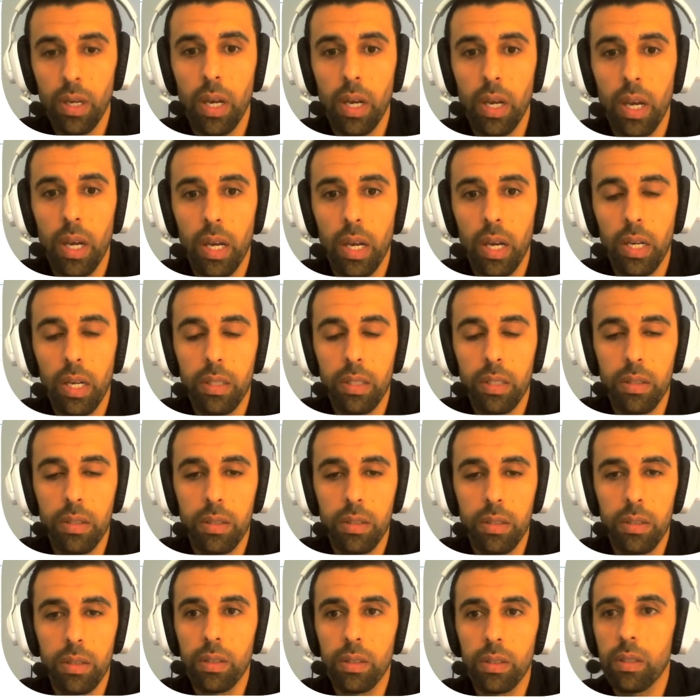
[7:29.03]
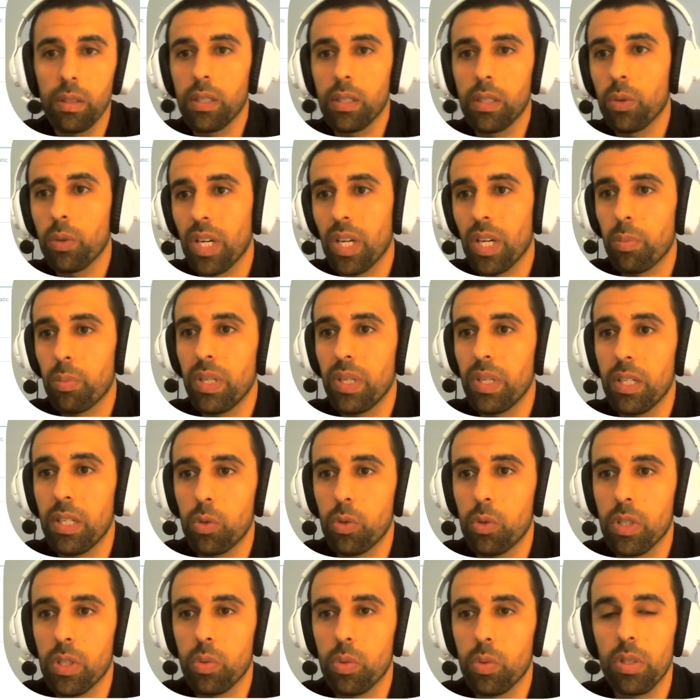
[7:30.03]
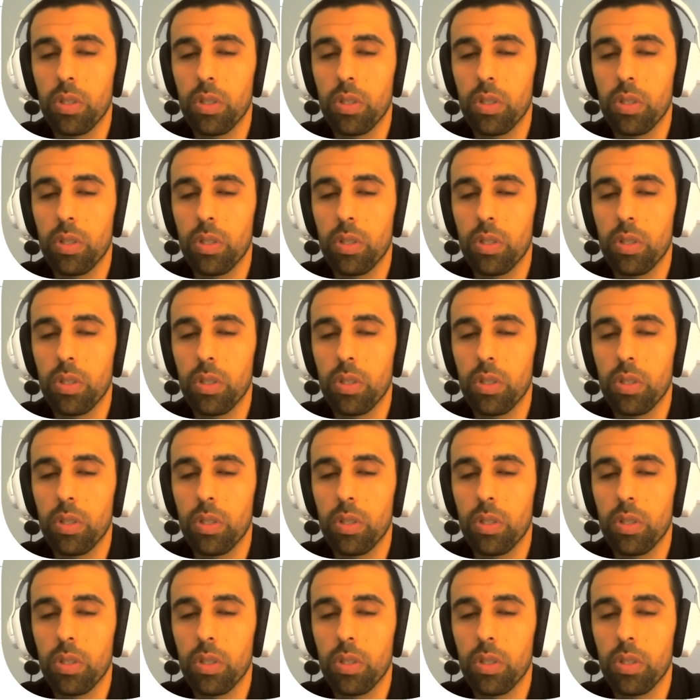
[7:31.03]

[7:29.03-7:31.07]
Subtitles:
And now the IP address,